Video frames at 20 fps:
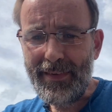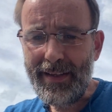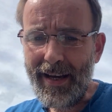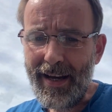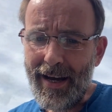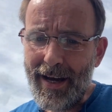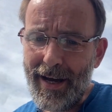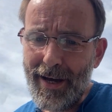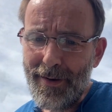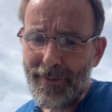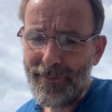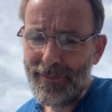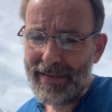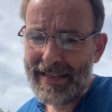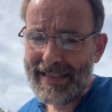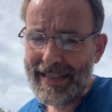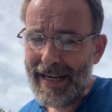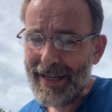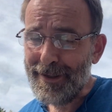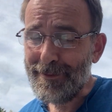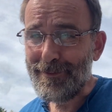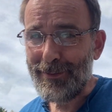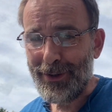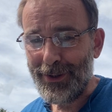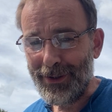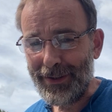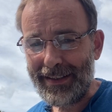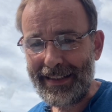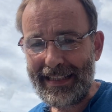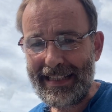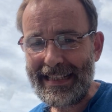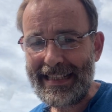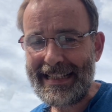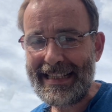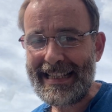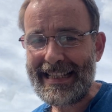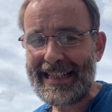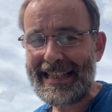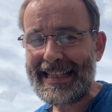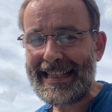the second book
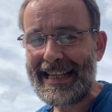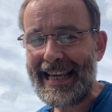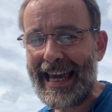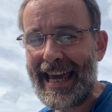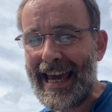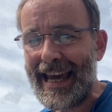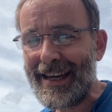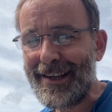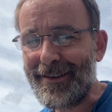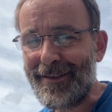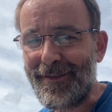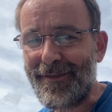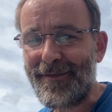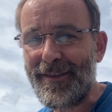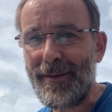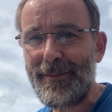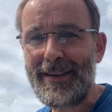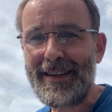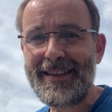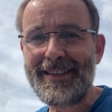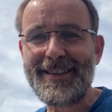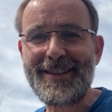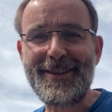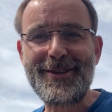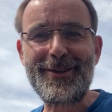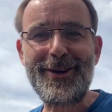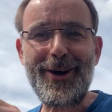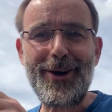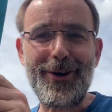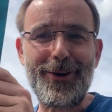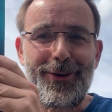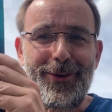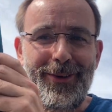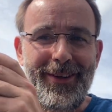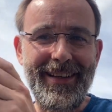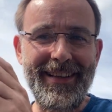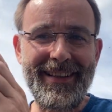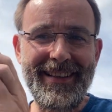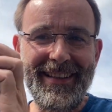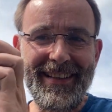is Amphibious
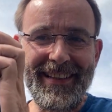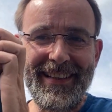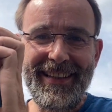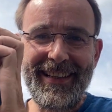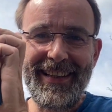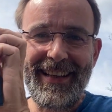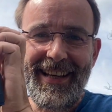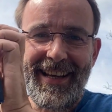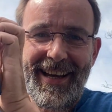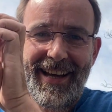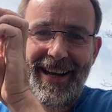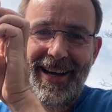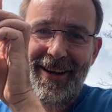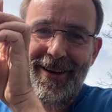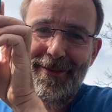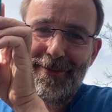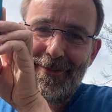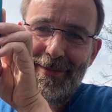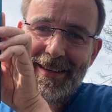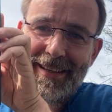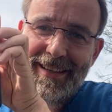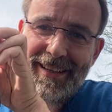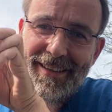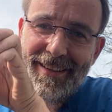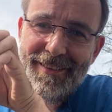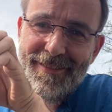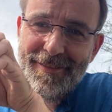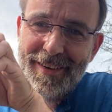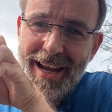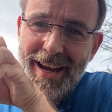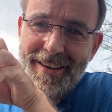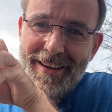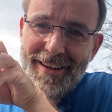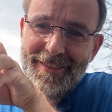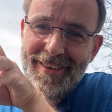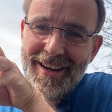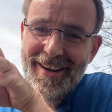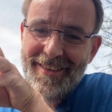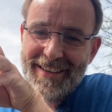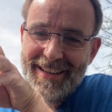Soul. Very,
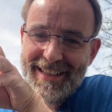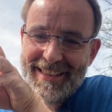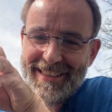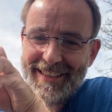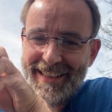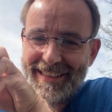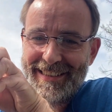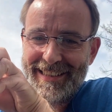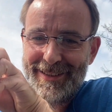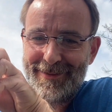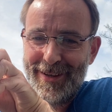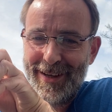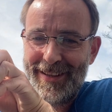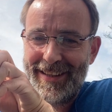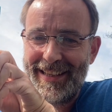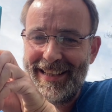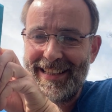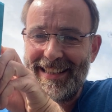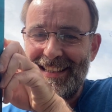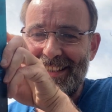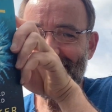very excited about this.